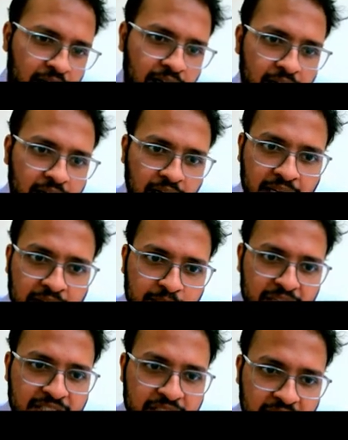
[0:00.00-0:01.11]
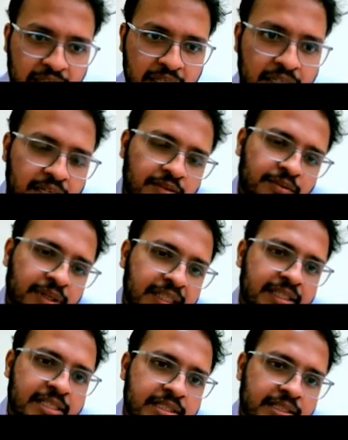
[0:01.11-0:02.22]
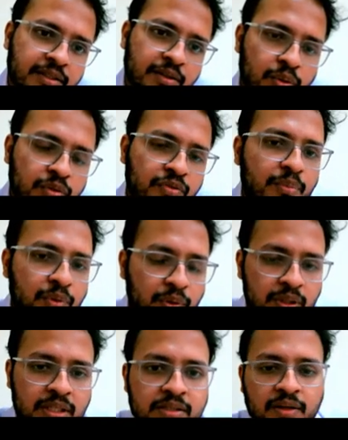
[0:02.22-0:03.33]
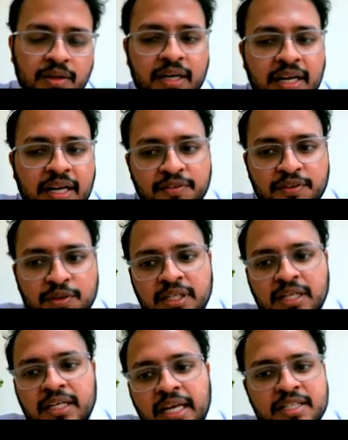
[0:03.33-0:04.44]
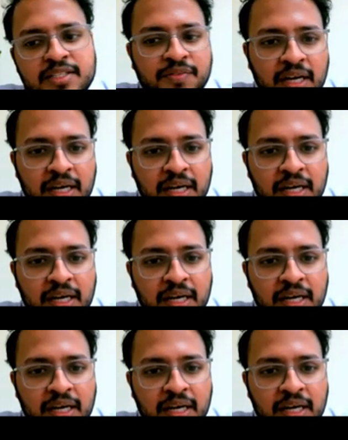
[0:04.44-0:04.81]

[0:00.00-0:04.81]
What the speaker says: Again, mentioning whether there's a role for bolus or an infusion in case of a